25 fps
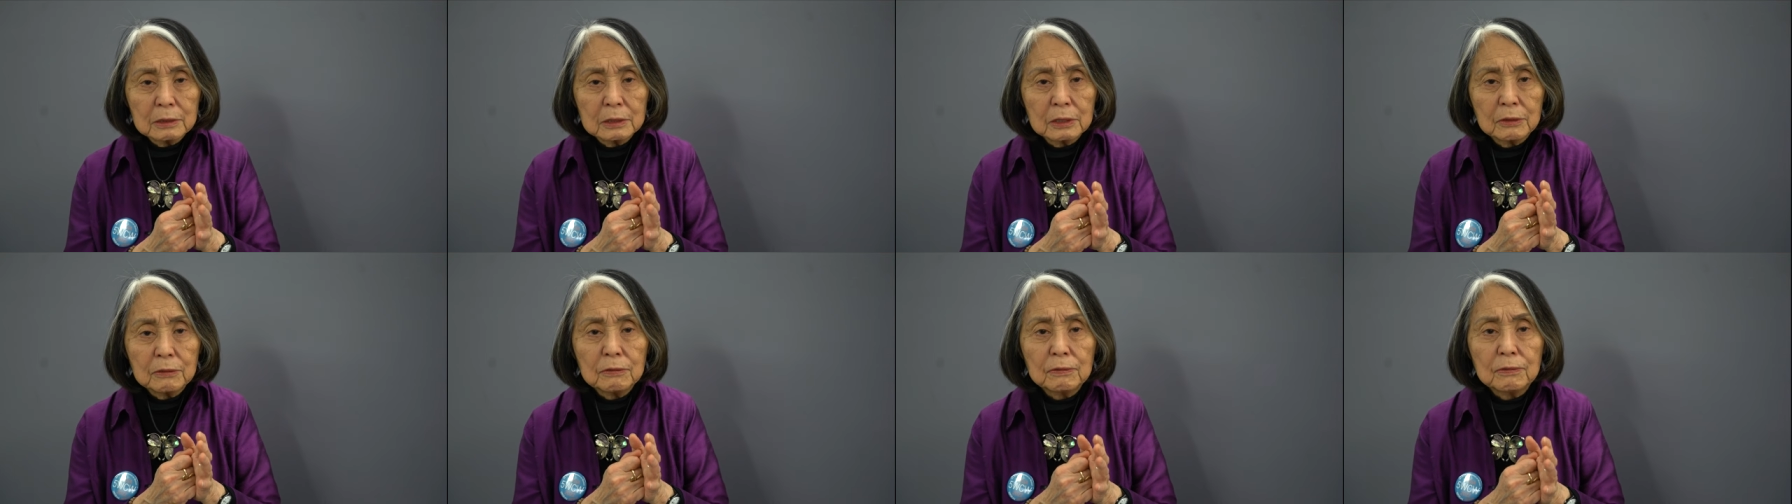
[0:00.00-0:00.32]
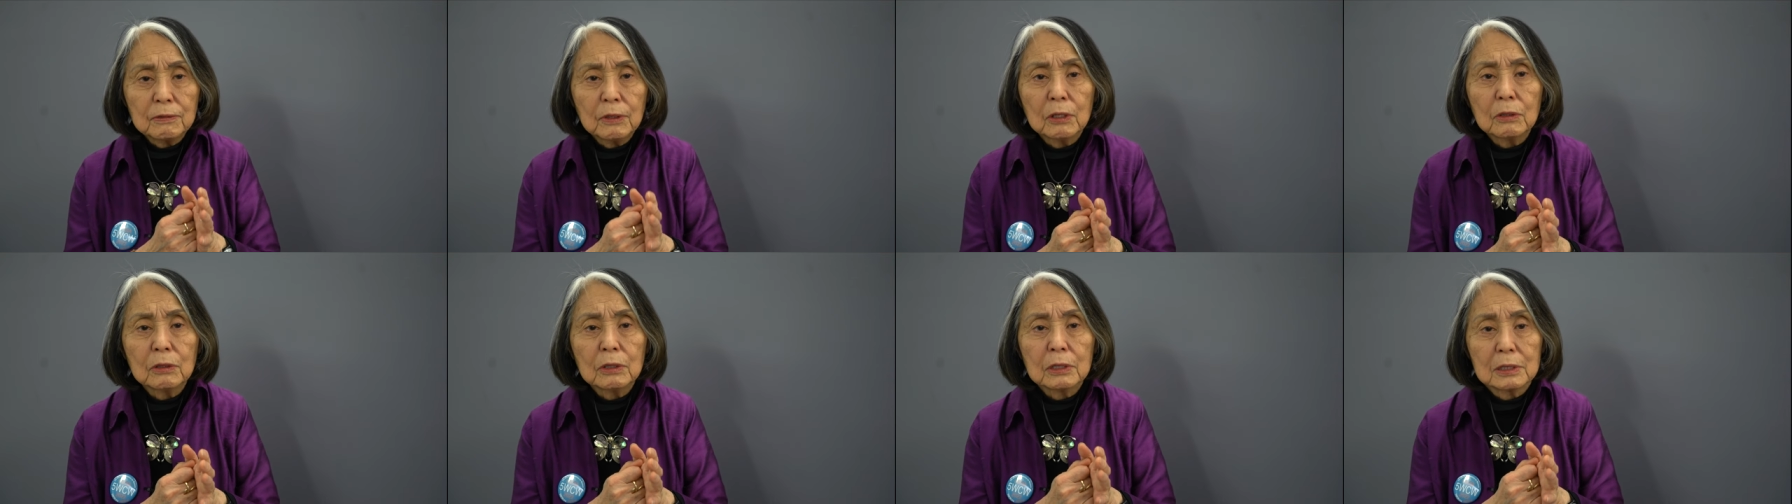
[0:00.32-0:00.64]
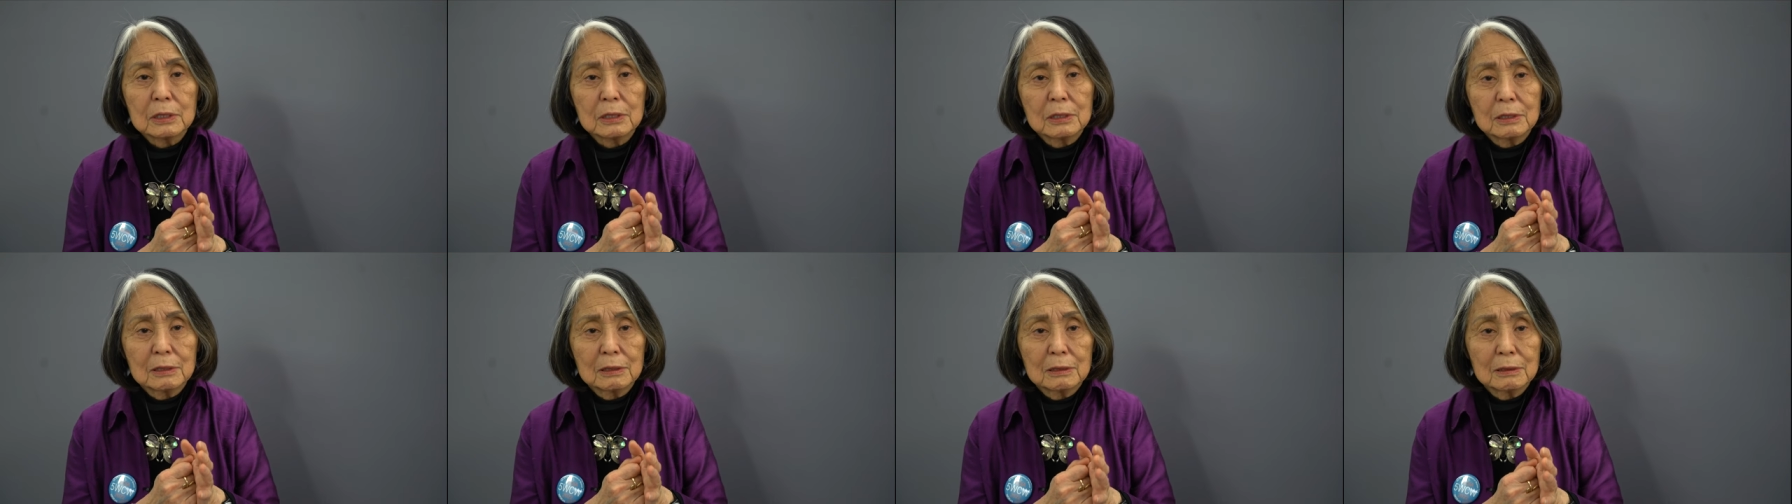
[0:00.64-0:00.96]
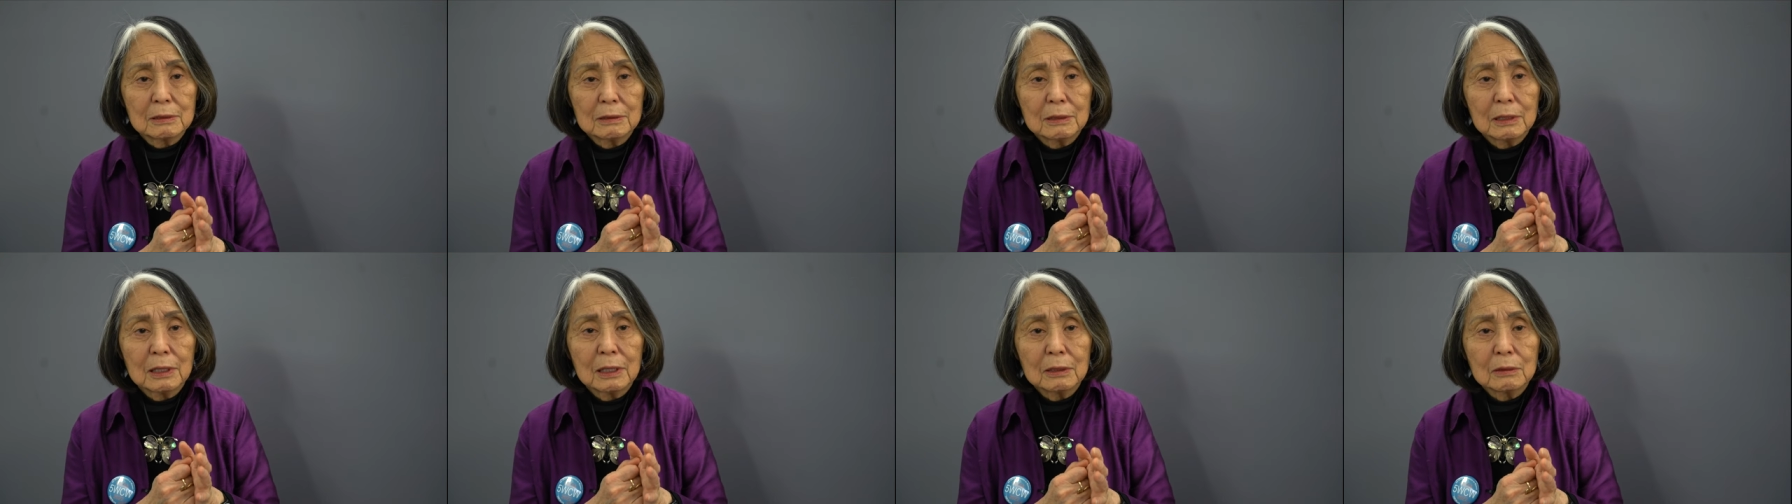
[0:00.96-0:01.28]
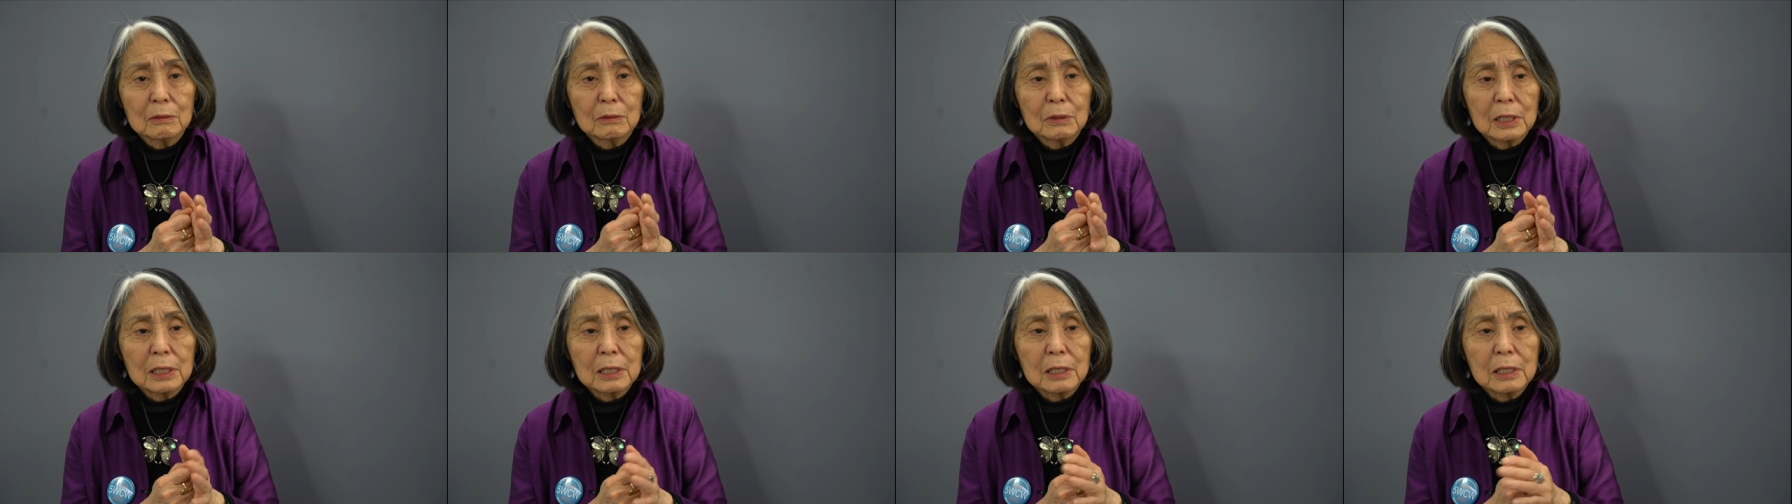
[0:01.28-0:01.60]
to focus
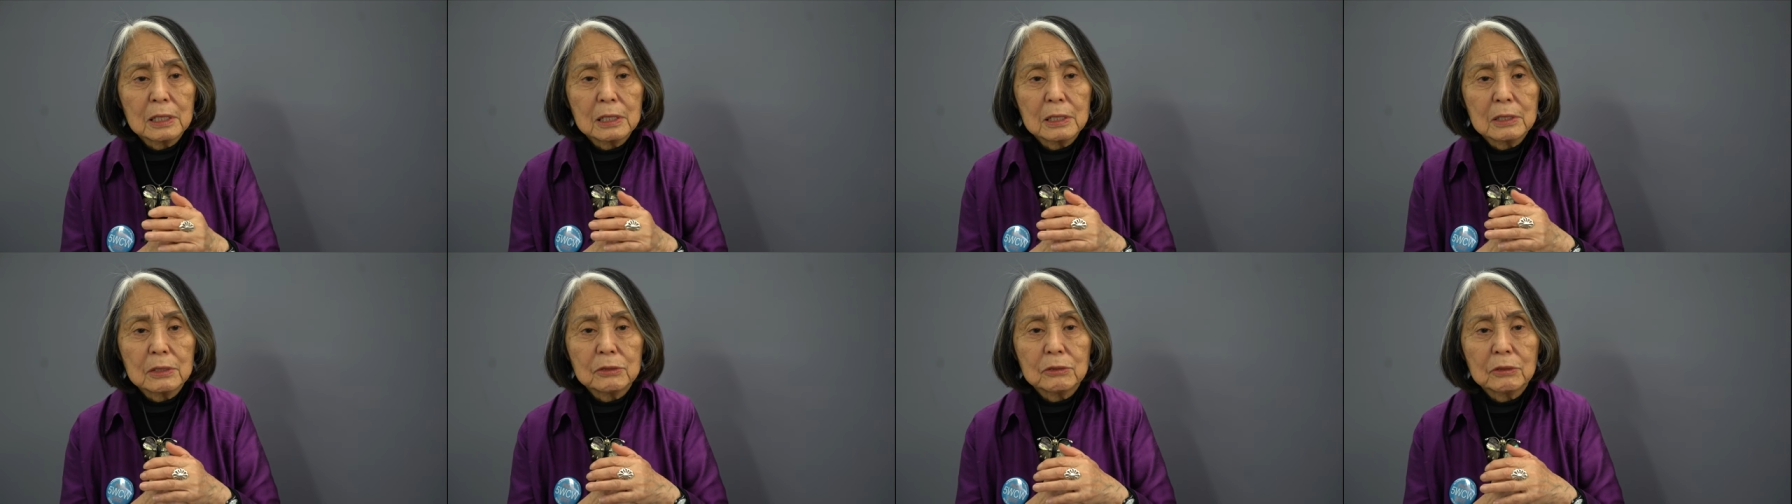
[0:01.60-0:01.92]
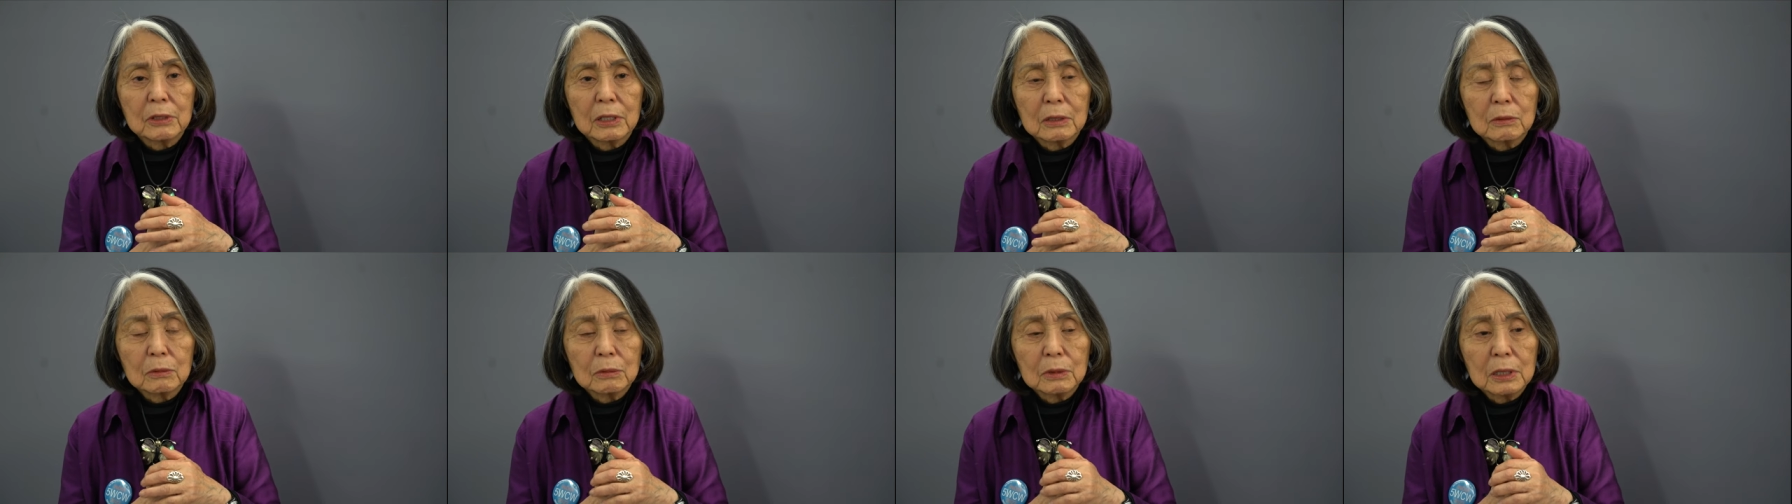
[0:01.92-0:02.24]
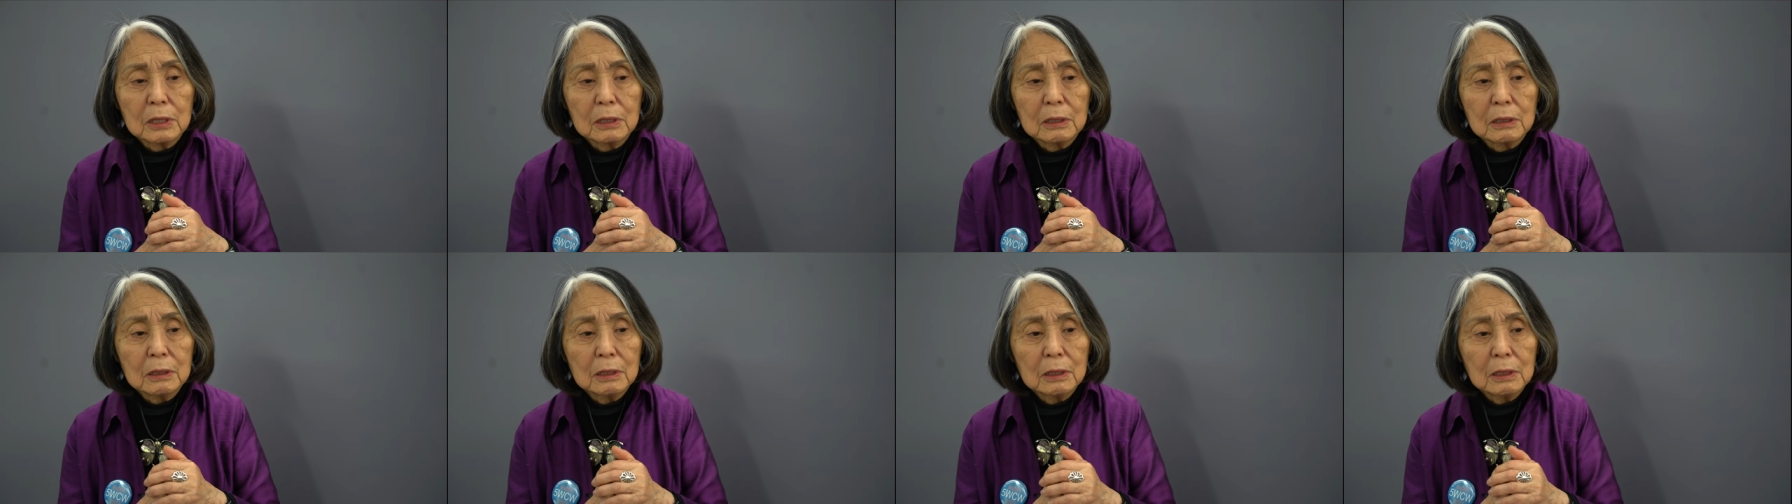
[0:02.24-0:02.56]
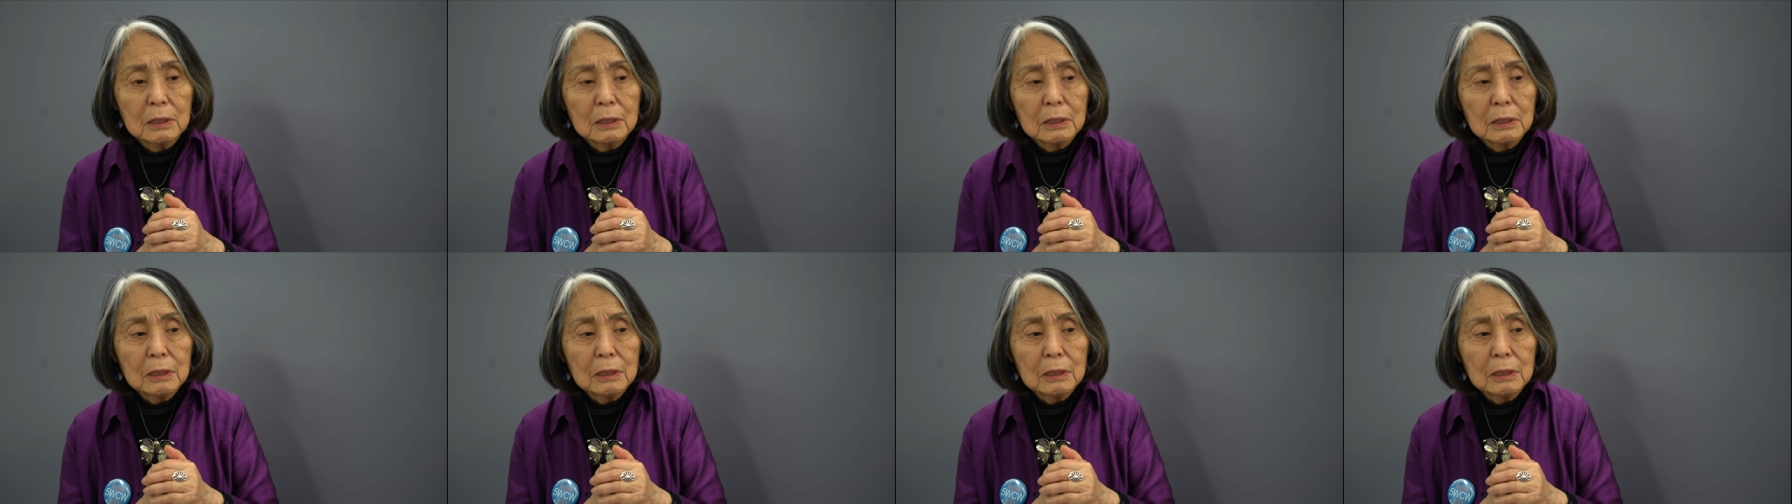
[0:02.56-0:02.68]
on what it is that we